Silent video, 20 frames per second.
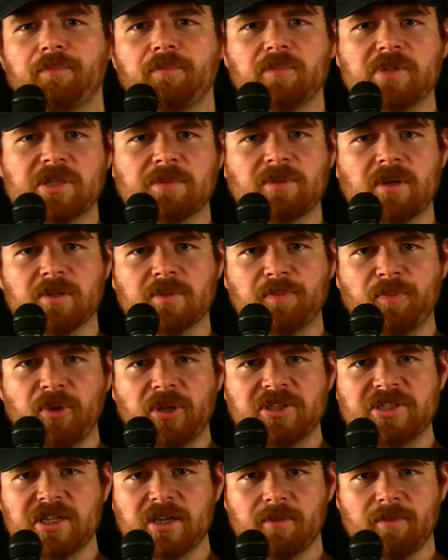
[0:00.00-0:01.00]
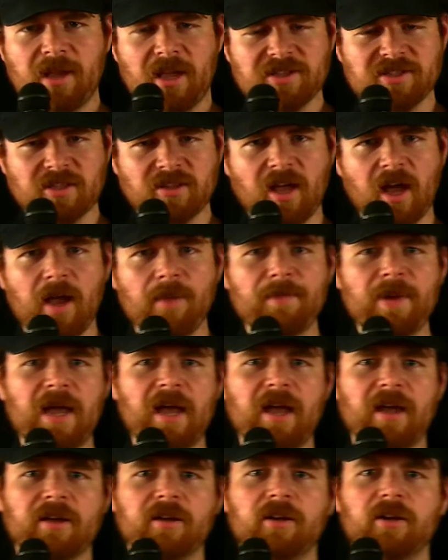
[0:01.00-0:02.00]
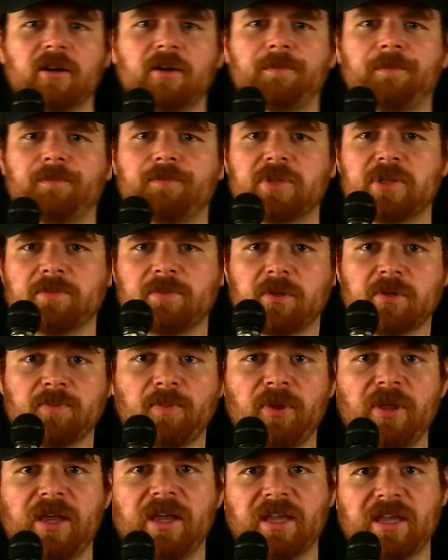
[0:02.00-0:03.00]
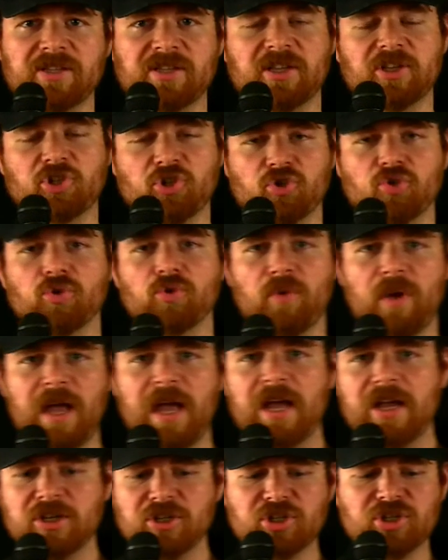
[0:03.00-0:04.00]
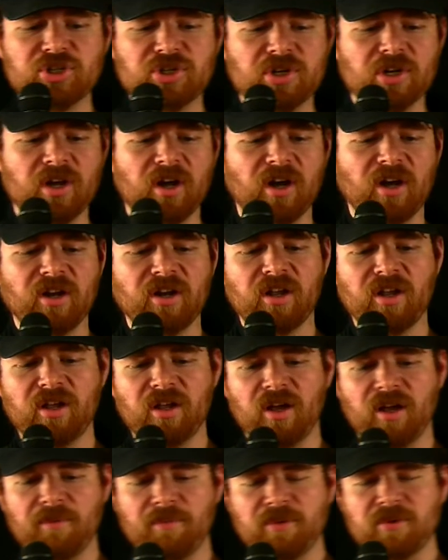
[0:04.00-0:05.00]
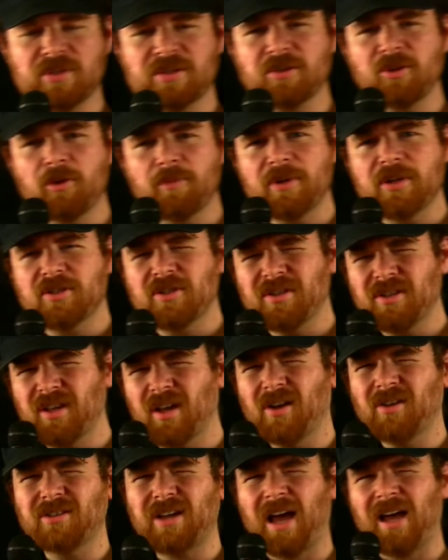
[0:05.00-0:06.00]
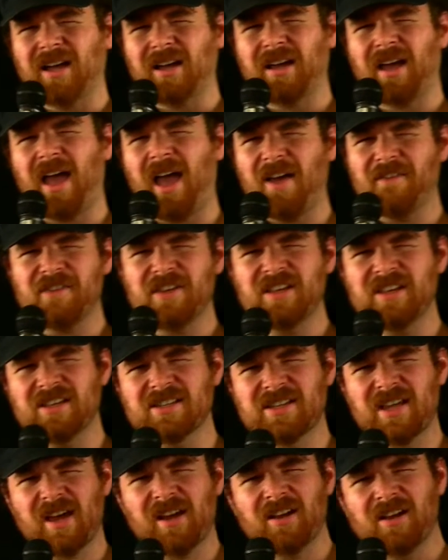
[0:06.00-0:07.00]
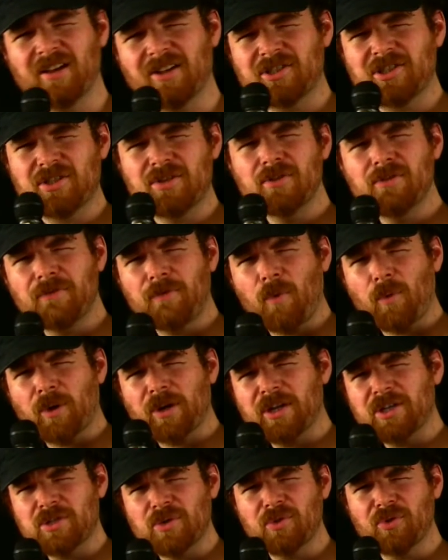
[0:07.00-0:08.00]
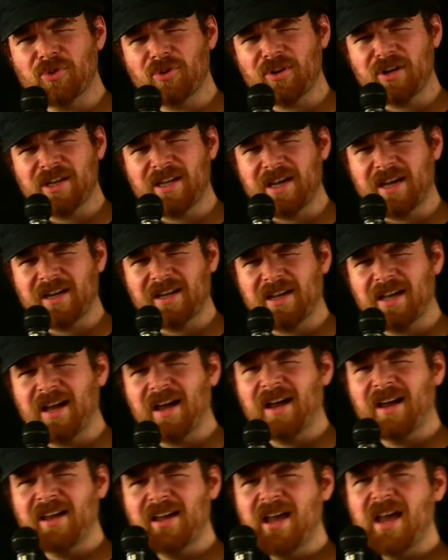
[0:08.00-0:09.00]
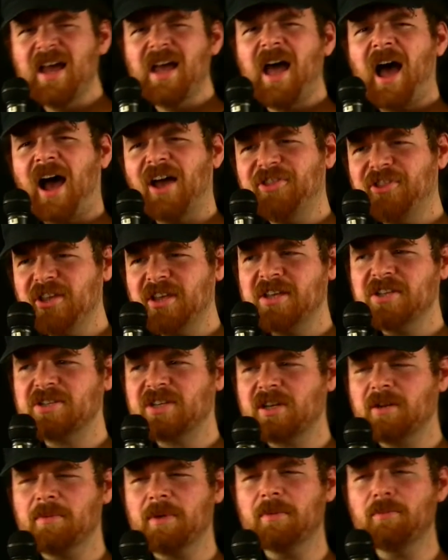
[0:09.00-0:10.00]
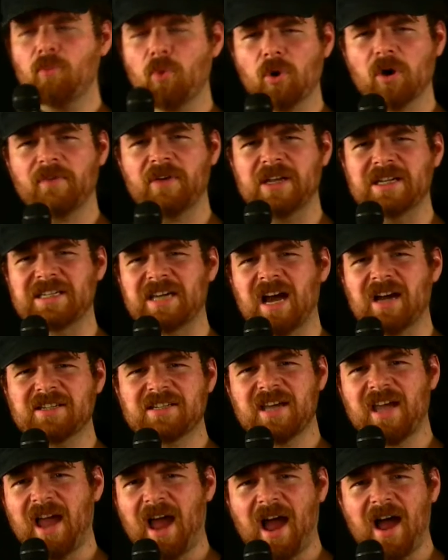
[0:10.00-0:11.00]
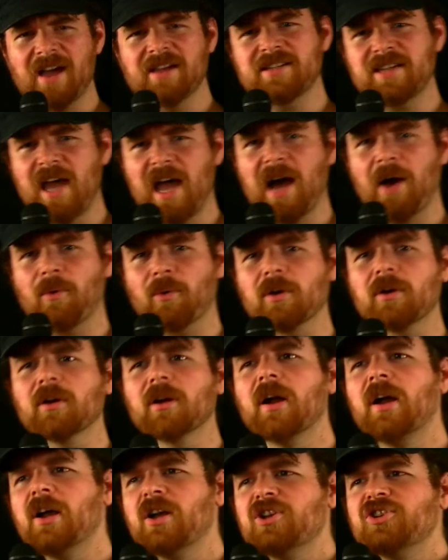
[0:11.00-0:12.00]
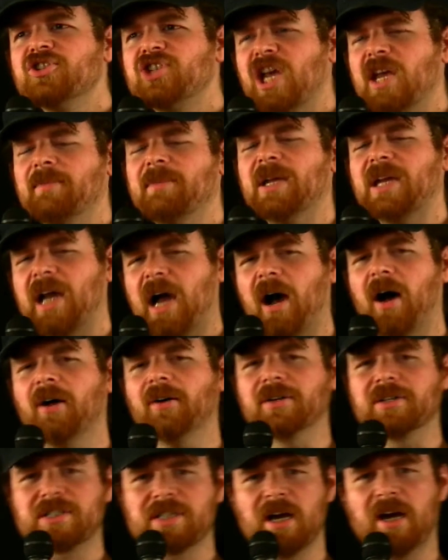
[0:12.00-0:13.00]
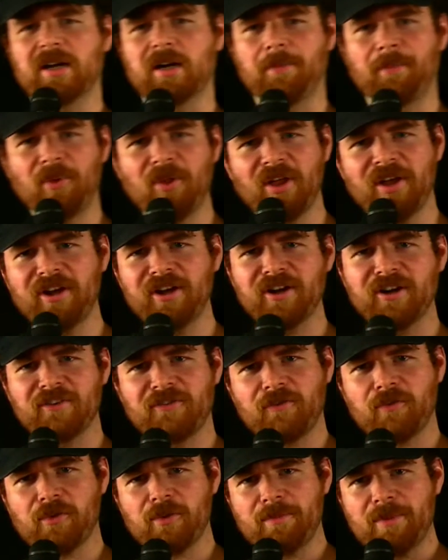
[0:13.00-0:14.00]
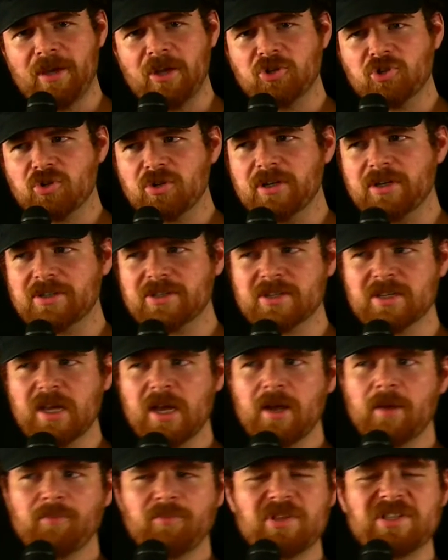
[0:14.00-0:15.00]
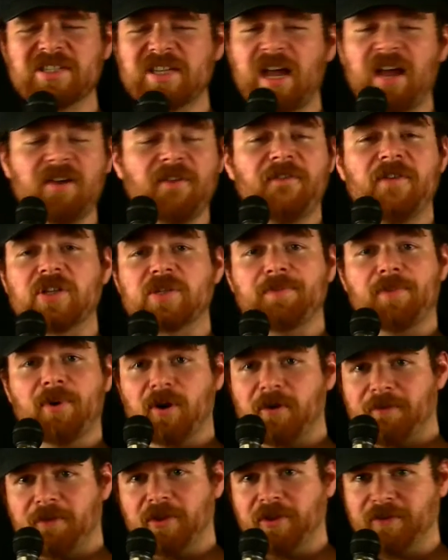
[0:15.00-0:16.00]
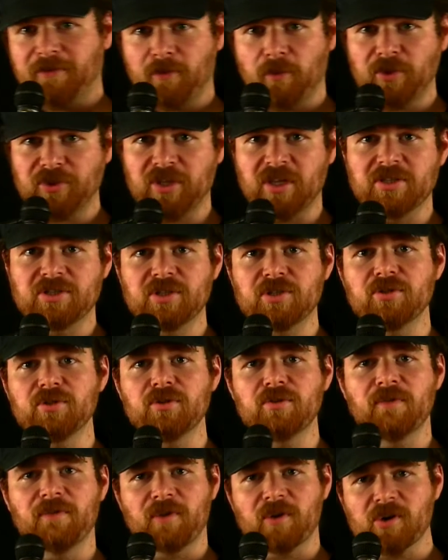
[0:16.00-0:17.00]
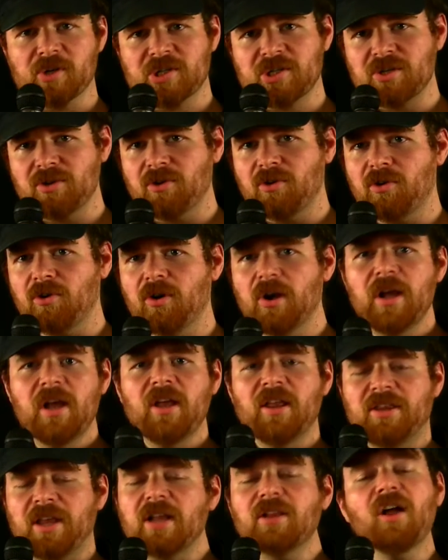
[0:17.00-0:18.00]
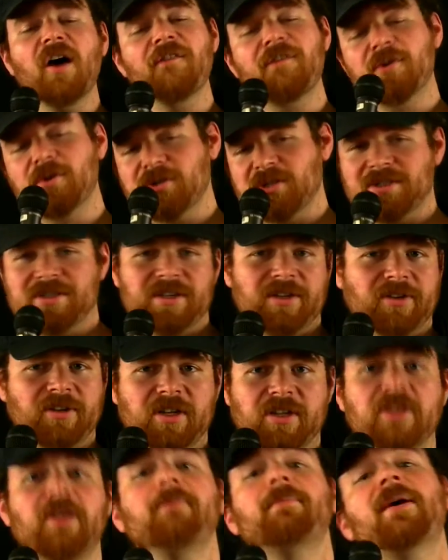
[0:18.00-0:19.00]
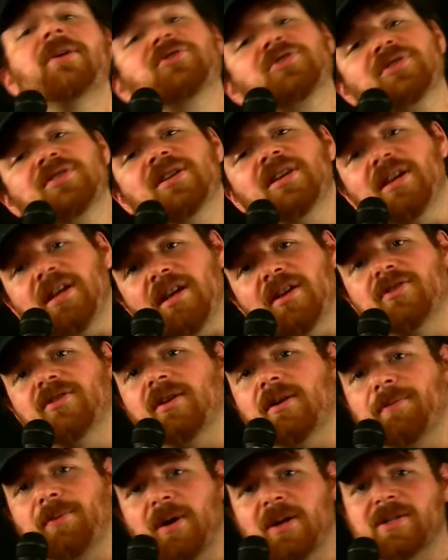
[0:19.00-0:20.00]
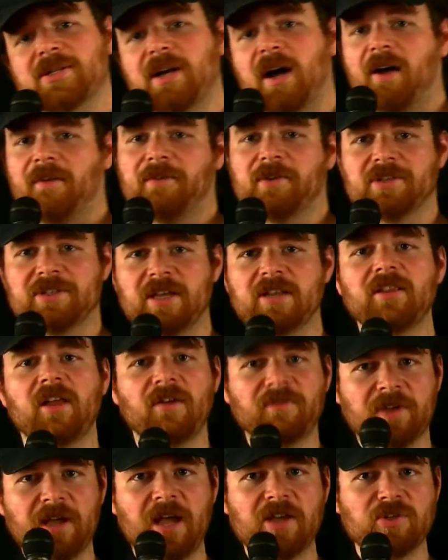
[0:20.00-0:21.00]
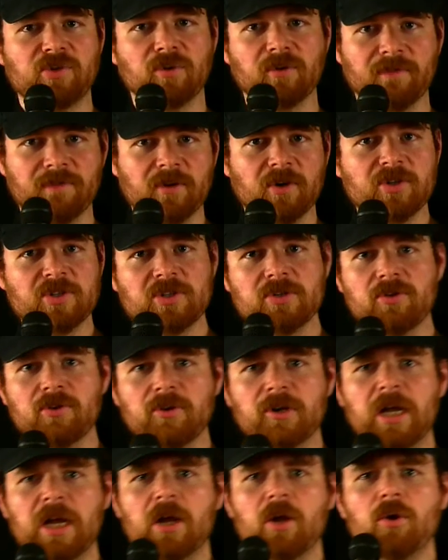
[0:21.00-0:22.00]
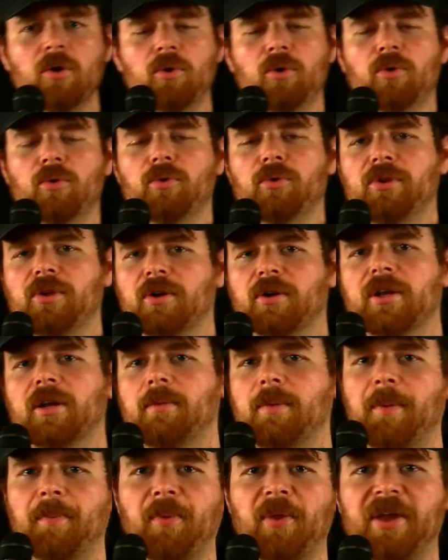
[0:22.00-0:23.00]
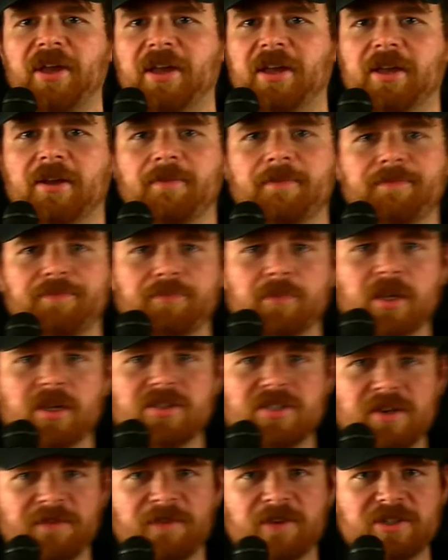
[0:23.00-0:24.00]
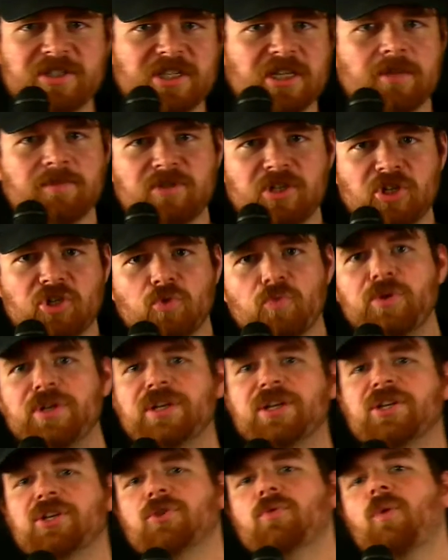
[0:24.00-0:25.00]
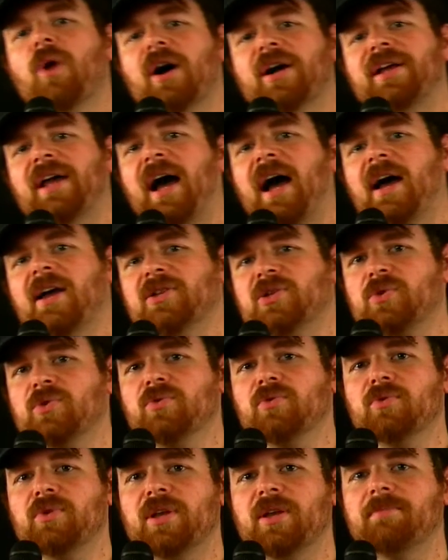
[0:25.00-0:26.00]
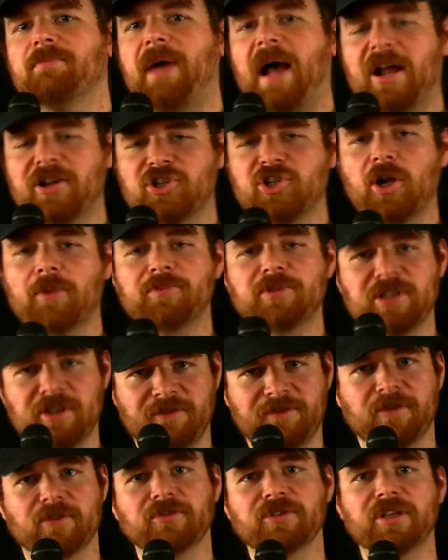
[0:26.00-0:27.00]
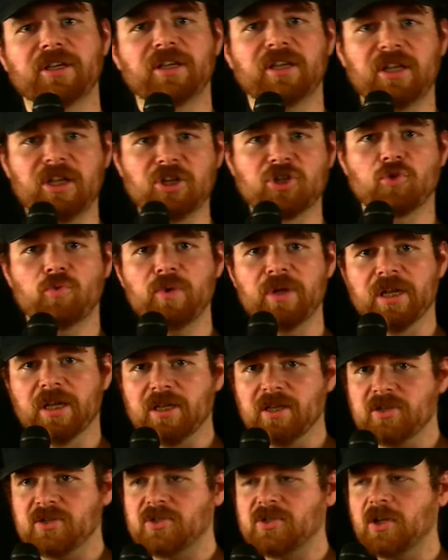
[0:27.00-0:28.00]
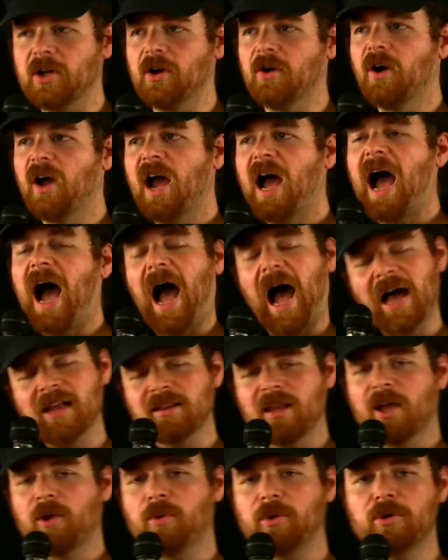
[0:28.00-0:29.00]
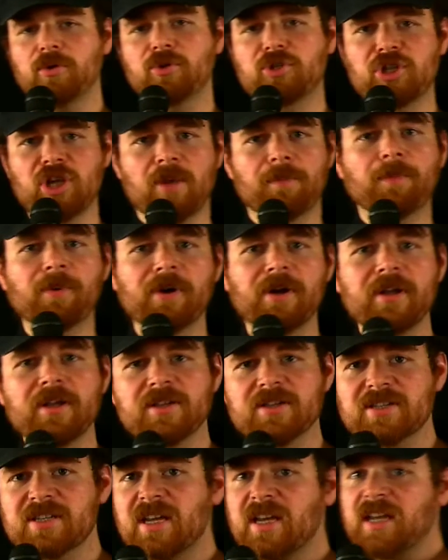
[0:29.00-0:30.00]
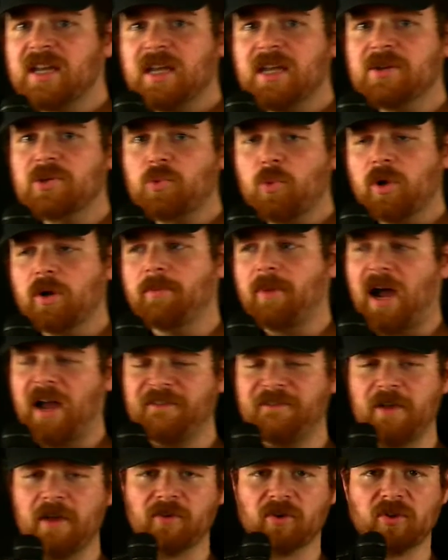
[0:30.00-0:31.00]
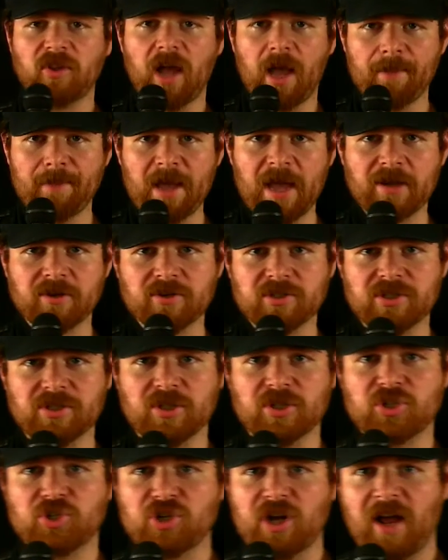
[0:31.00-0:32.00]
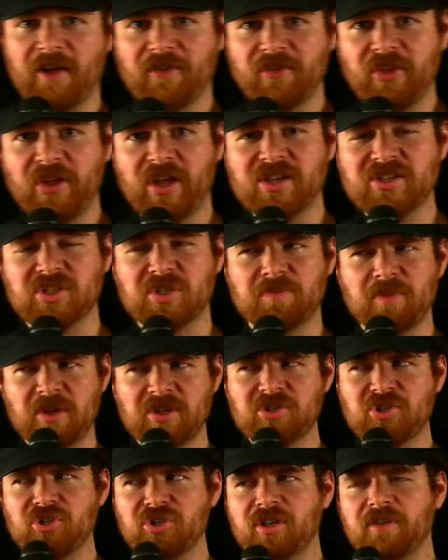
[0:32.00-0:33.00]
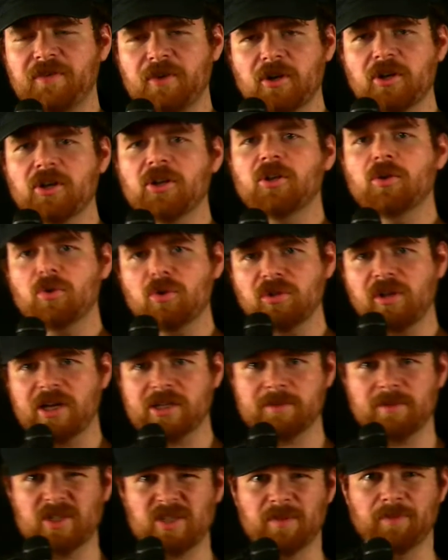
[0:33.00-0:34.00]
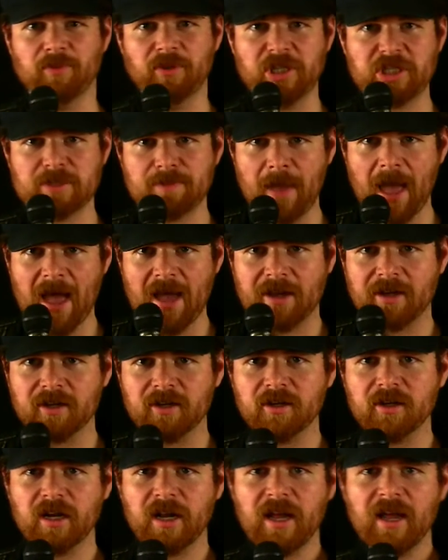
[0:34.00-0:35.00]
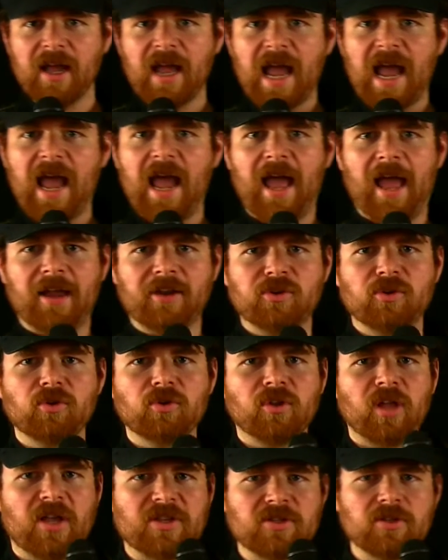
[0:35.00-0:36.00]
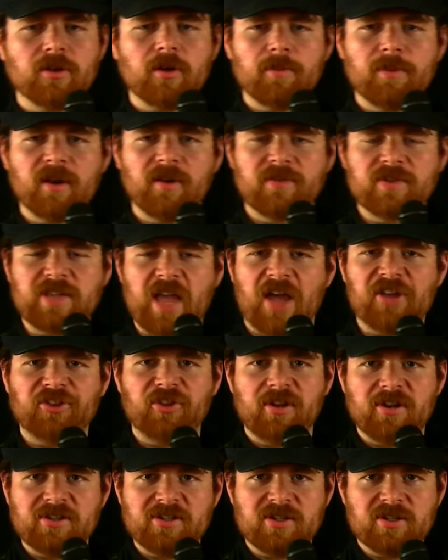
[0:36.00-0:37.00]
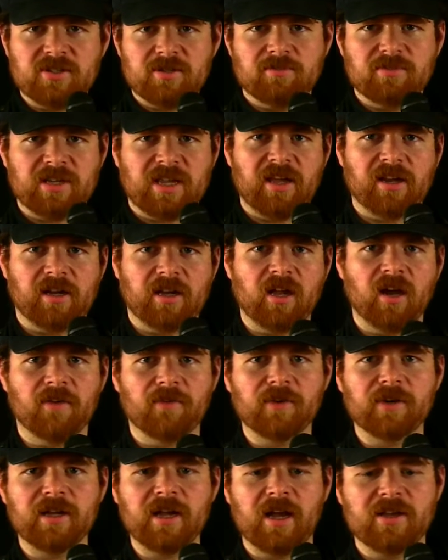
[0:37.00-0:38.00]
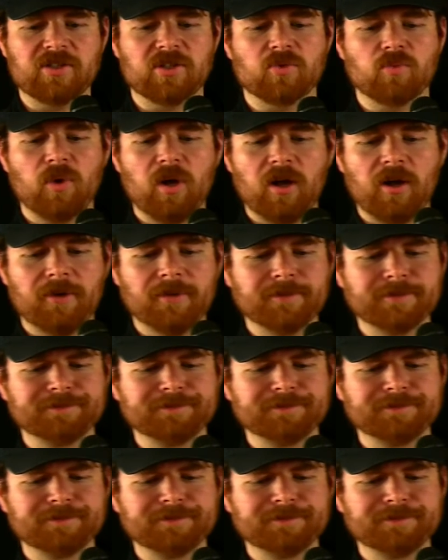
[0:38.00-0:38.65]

Sometimes blitzing him as a linebacker, sometimes playing as a true edge but he's a little bit, not heavy. He's kind of 240, 230 kind of guy. I think he's going to be more of a Dante Hightower, Jamie Collins kind of player for the Patriots. This is a guy who fits perfectly for what they do, versatile, and they love versatility. They mentioned it in their press conference. They love guys who are versatile, who you're going to be playing different teams each week. You want guys who can match up differently each week. So I like what Uche brings. He is one of my favorite linebackers in this draft class, especially if you're going to utilize him as a blitz backer and utilize a little bit of his athleticism to kind of cover guys as well.